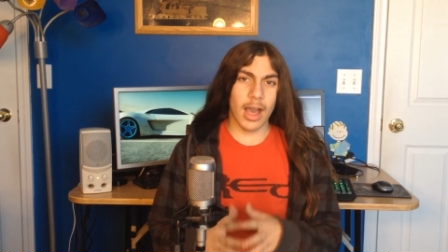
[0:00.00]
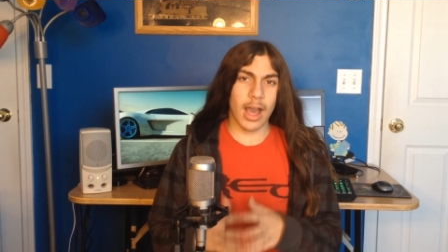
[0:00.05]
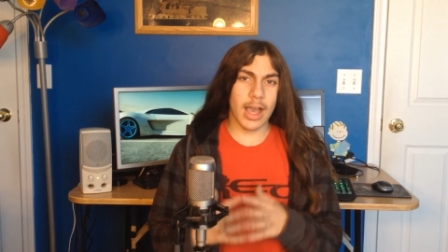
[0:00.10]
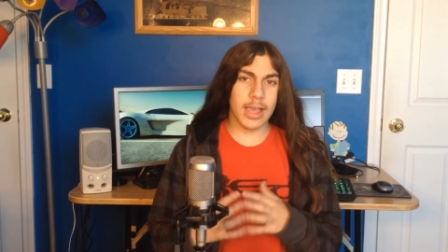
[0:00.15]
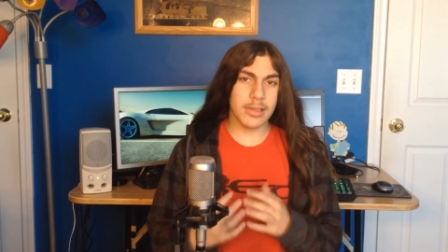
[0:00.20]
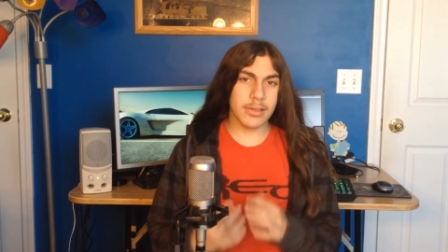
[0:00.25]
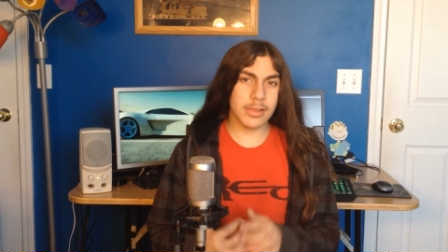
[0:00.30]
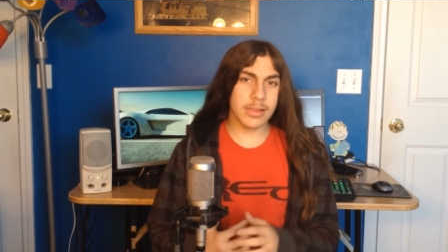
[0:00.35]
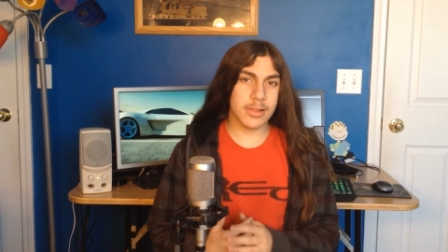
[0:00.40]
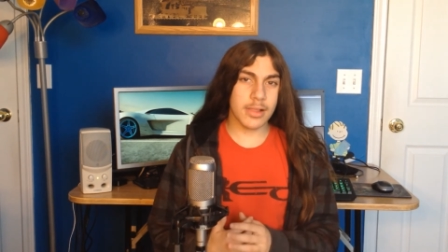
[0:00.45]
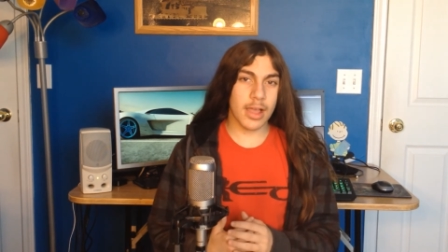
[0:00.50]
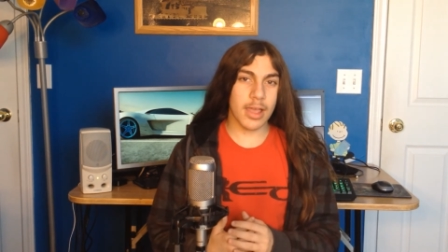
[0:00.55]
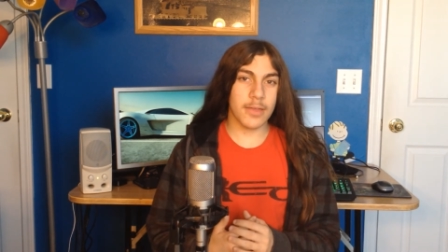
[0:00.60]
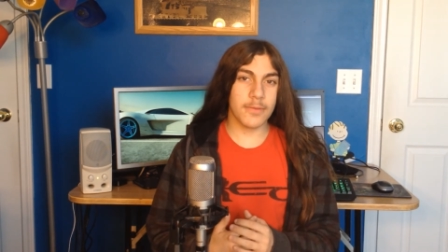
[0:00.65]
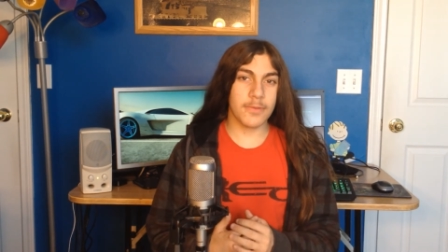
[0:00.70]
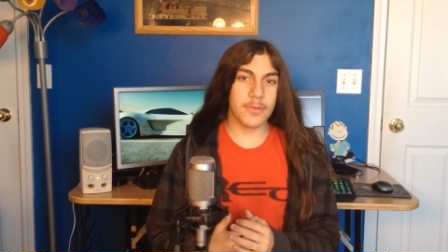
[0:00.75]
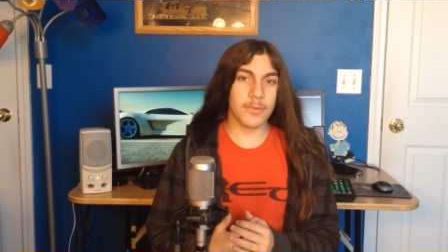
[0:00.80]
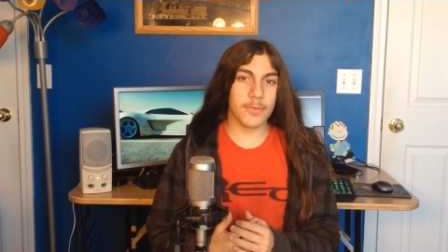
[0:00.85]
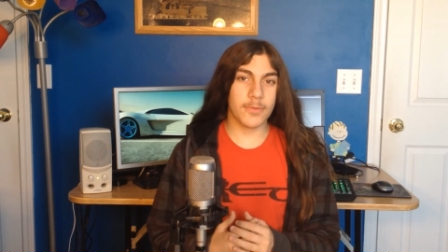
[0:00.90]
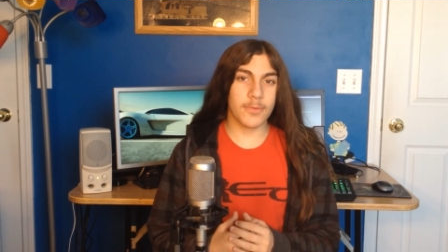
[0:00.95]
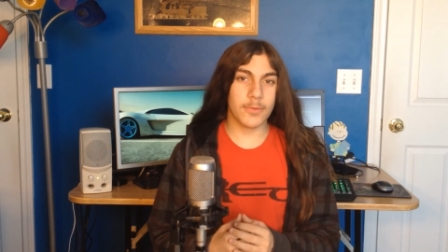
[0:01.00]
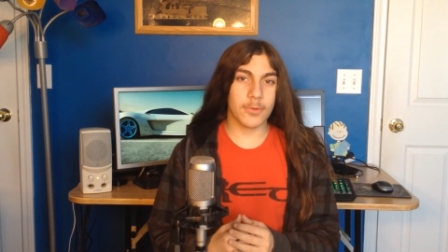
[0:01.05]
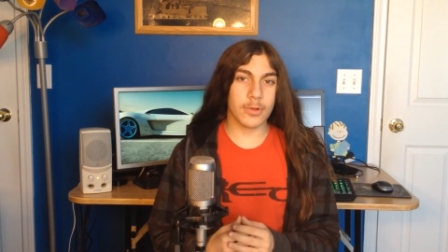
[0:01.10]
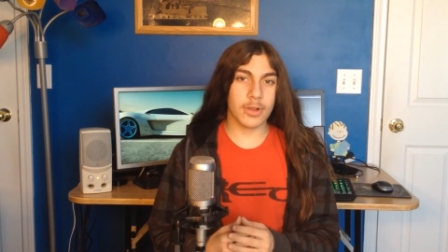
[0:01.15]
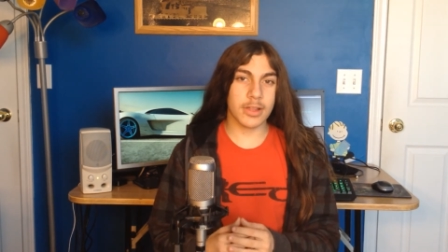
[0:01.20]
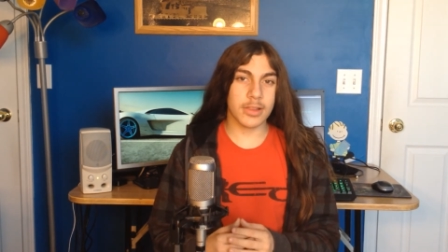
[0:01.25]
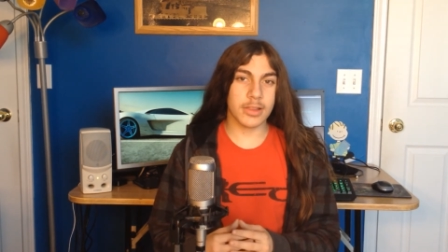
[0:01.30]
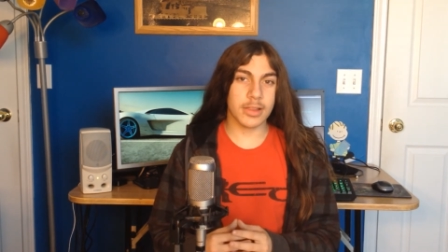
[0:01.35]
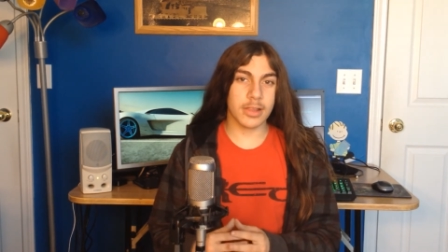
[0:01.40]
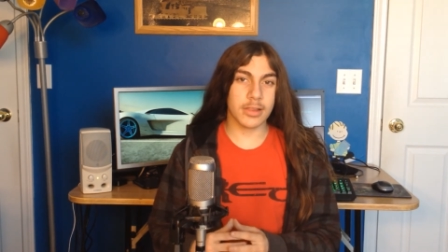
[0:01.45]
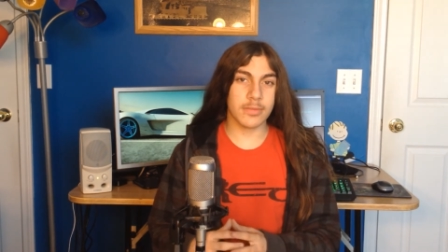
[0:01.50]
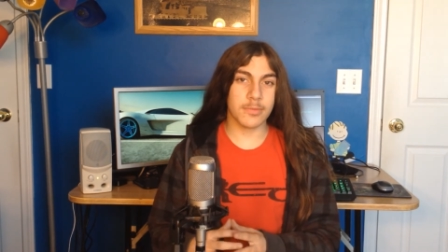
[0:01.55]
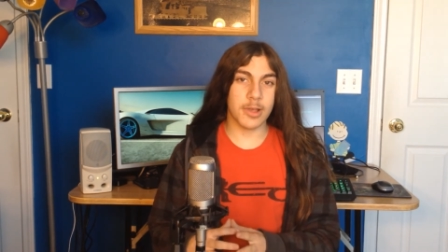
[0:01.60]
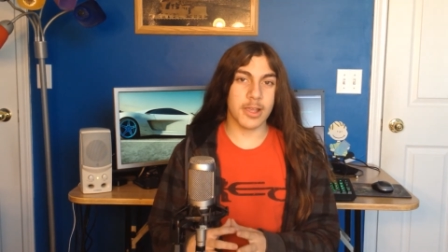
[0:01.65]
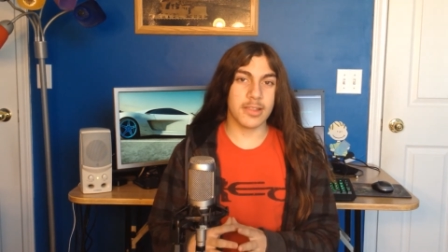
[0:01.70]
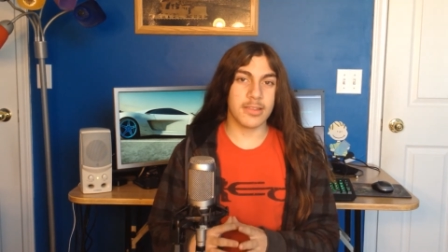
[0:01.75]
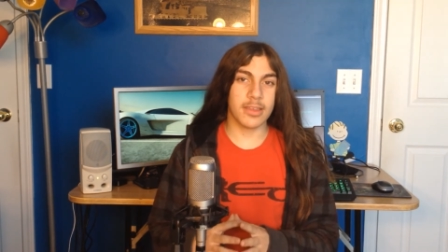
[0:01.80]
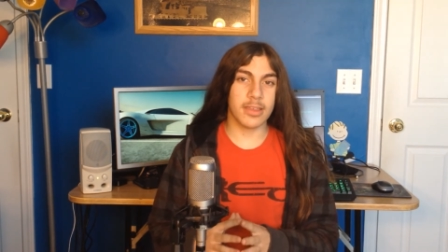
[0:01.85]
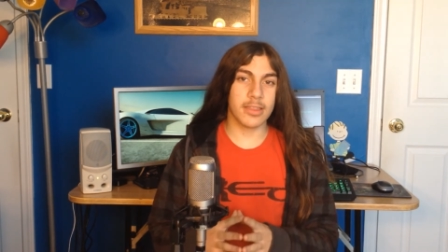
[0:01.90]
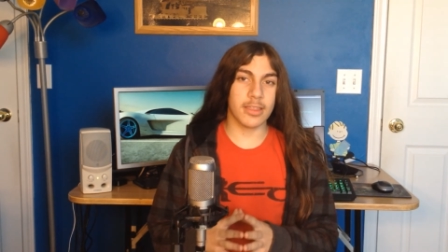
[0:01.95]
I use an iPhone 4S as
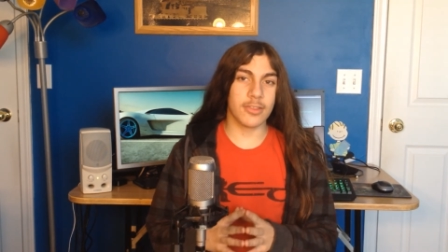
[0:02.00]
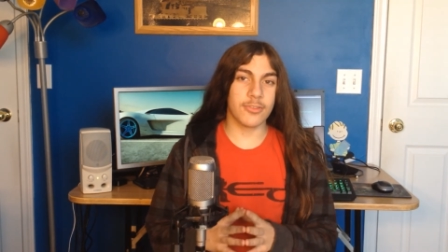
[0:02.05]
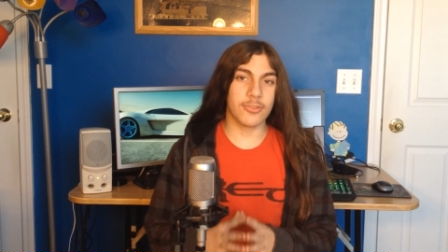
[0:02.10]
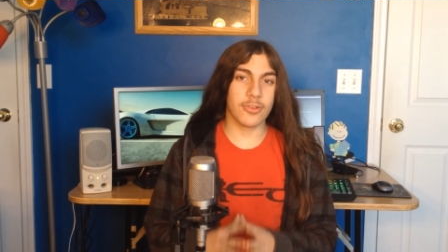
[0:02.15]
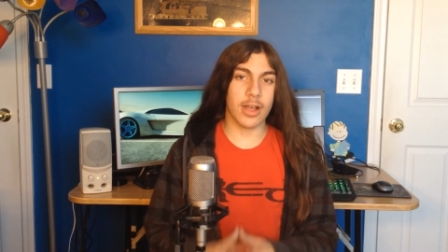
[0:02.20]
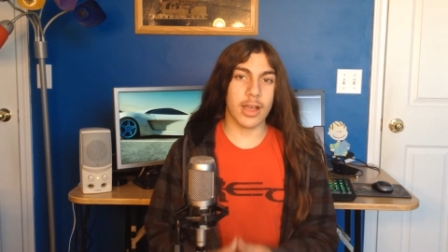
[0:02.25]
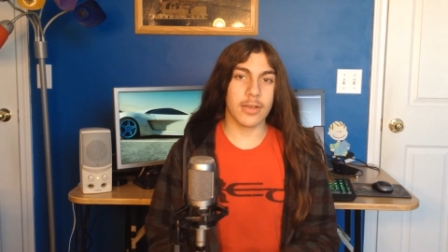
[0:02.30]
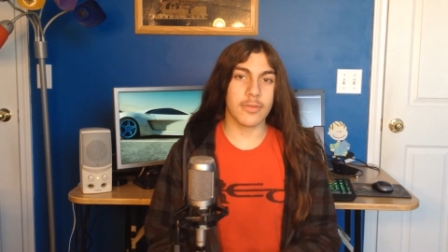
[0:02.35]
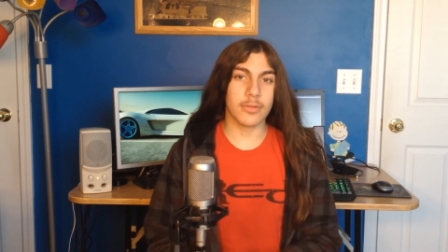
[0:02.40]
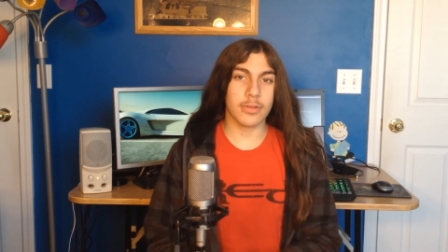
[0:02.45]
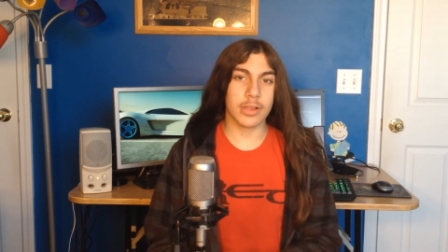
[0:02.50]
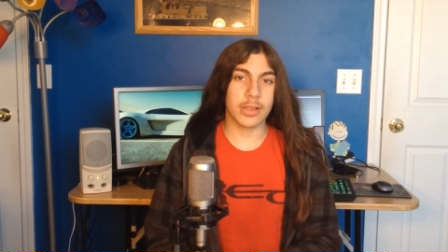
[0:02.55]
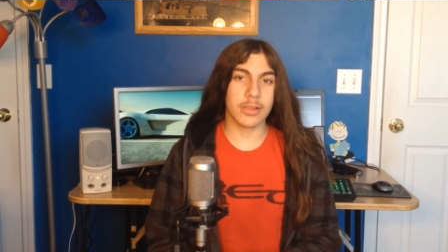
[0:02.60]
my daily driver,